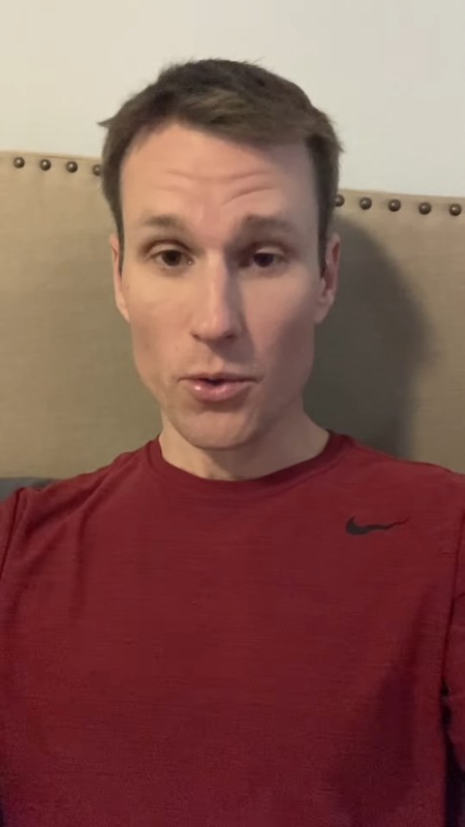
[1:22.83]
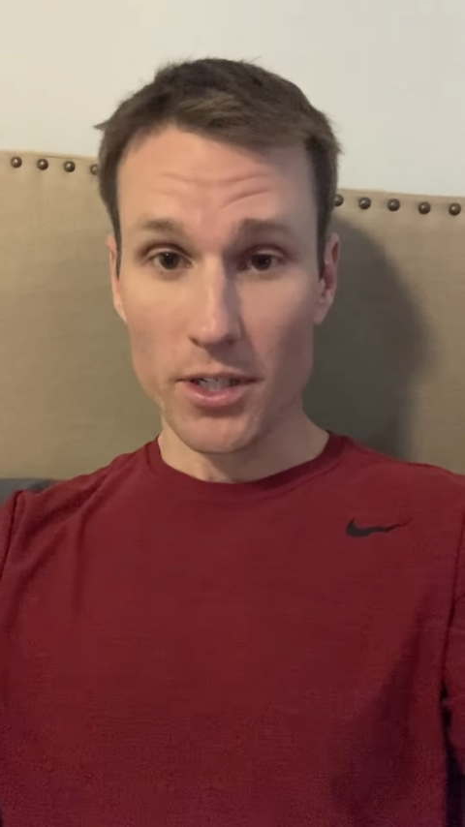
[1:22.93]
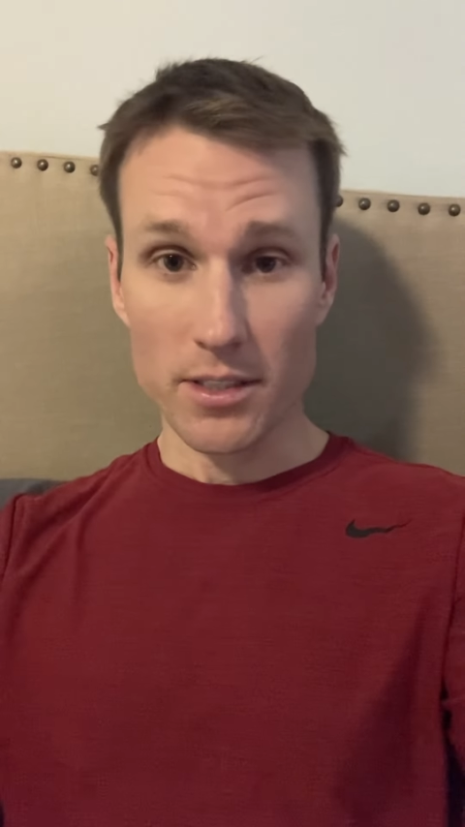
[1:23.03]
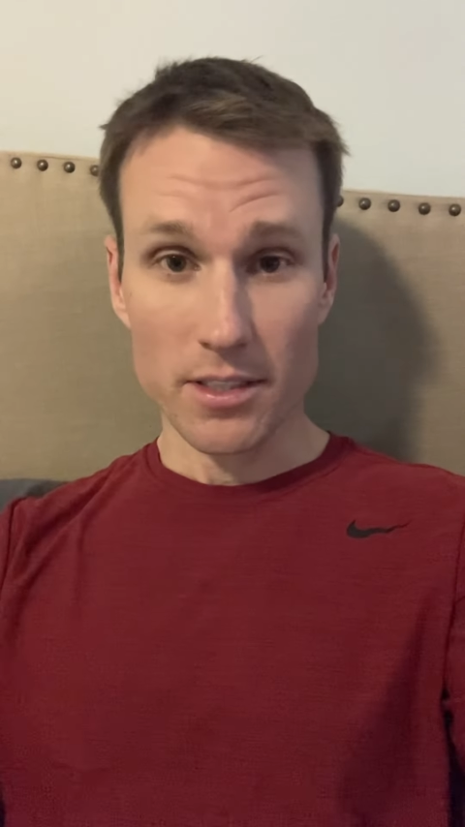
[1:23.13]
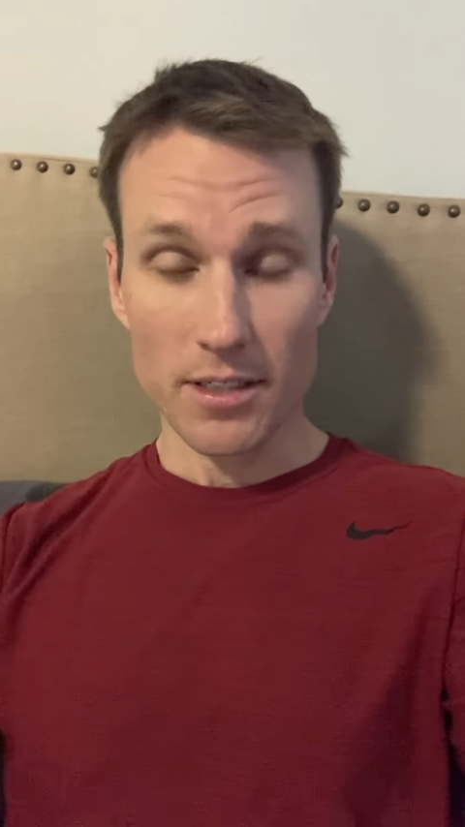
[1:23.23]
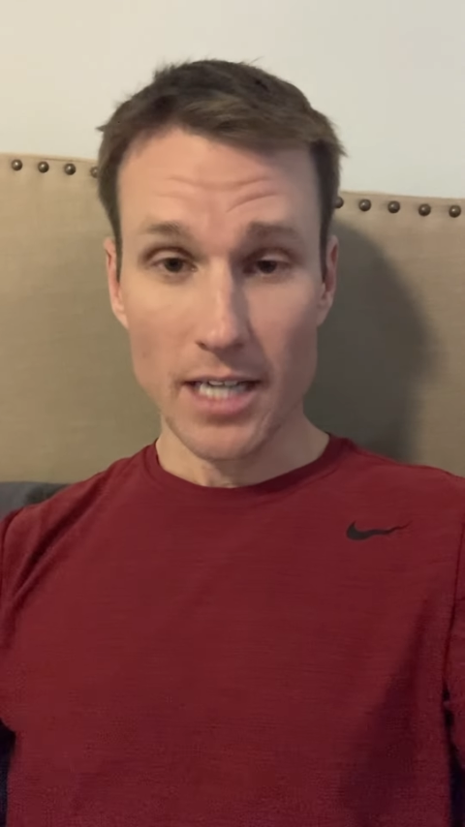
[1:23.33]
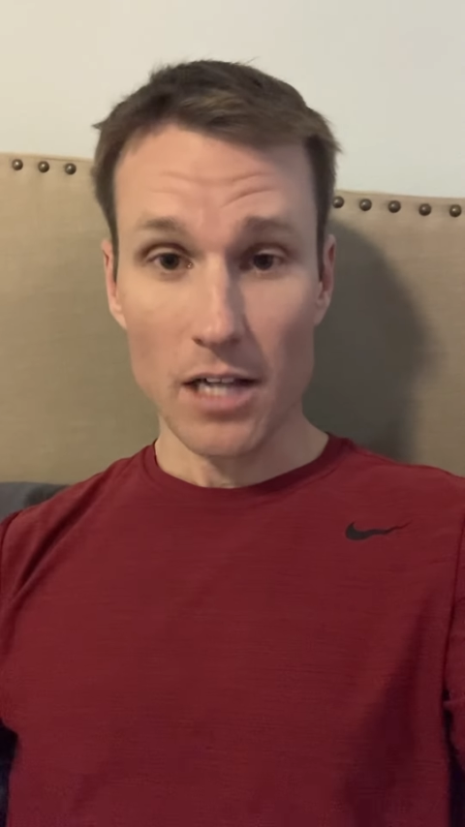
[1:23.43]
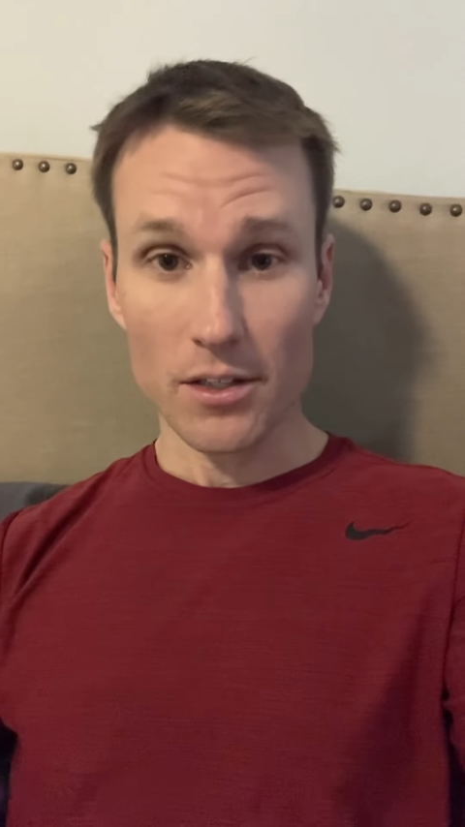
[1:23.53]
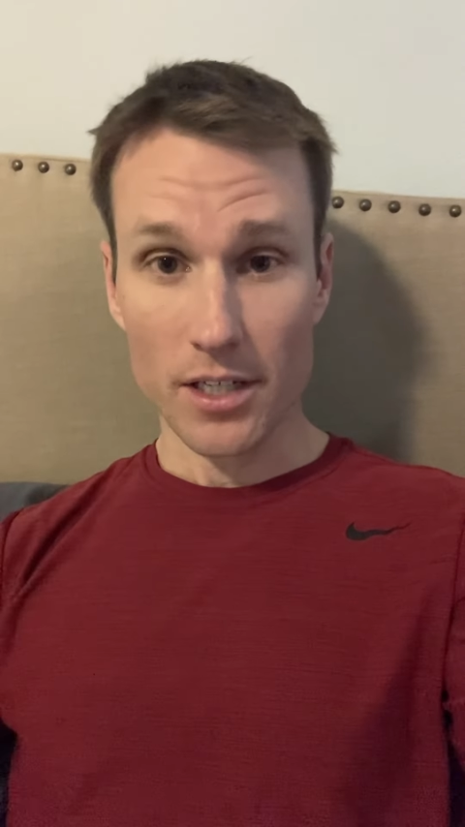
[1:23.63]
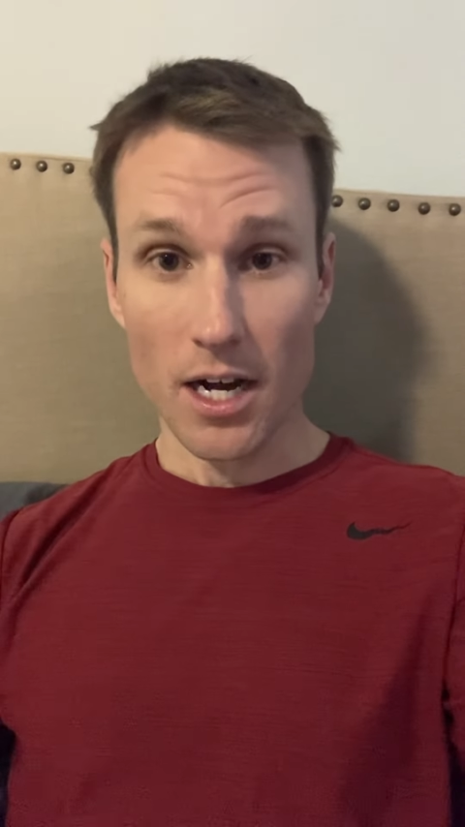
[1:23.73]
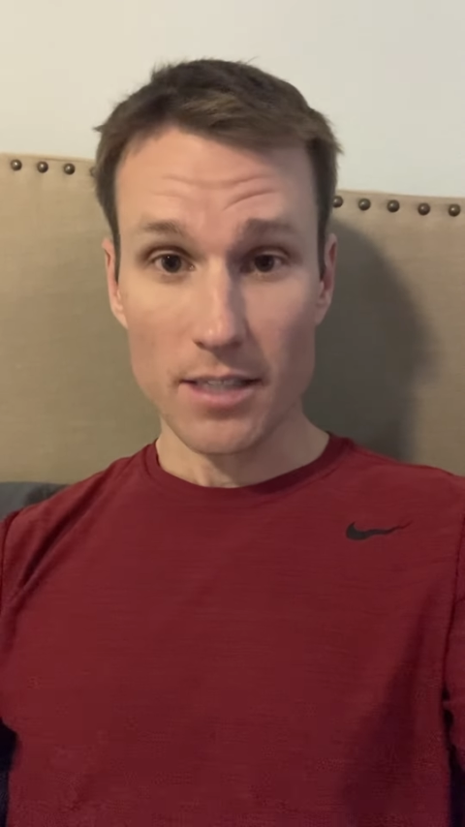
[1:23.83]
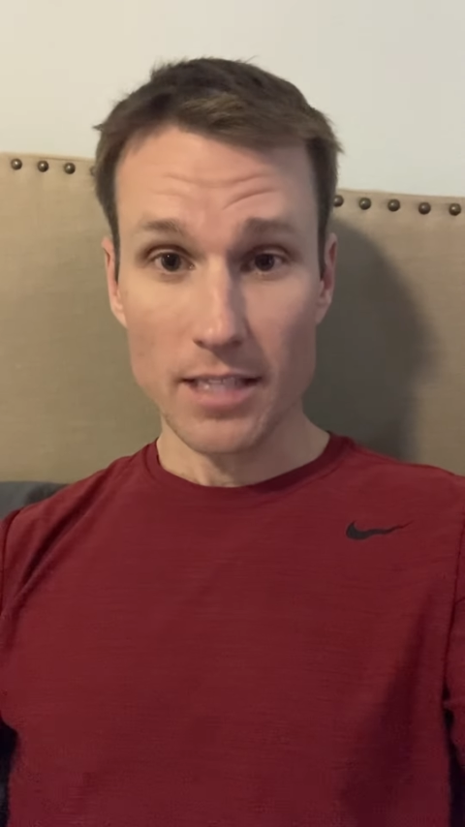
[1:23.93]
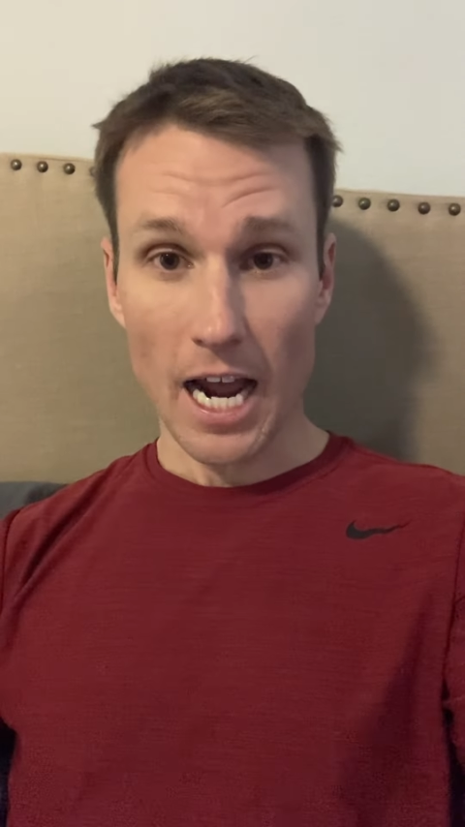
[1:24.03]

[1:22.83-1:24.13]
or you can start dollar cost